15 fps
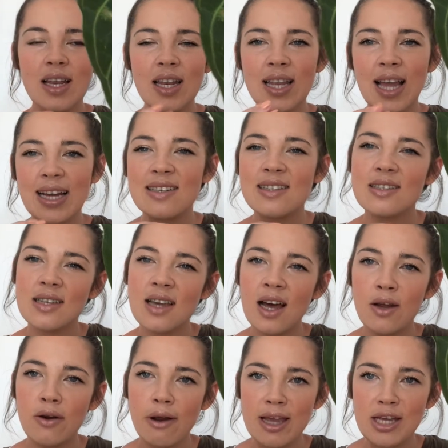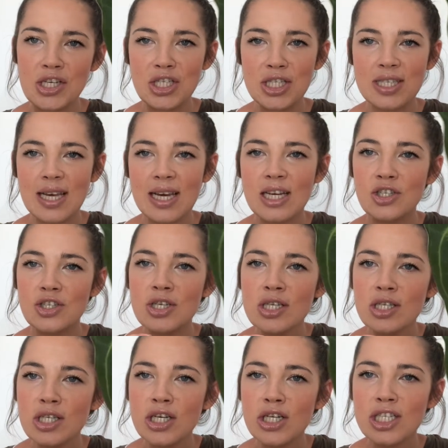like discolorations. Like it
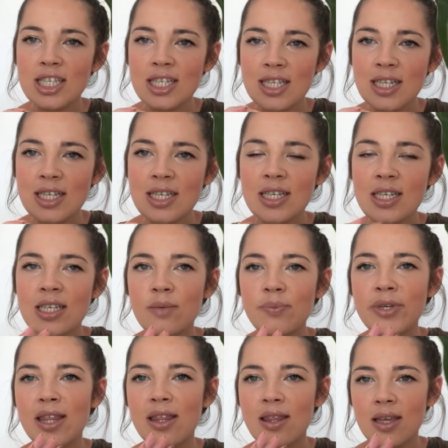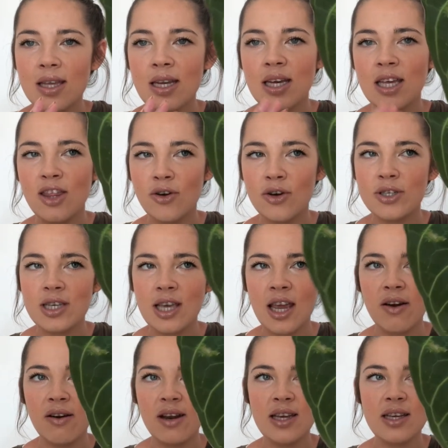just looked a little bit thinner in those
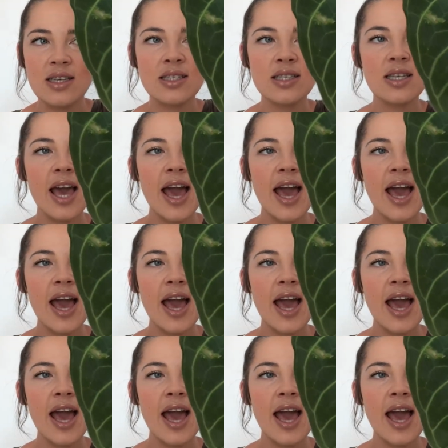areas.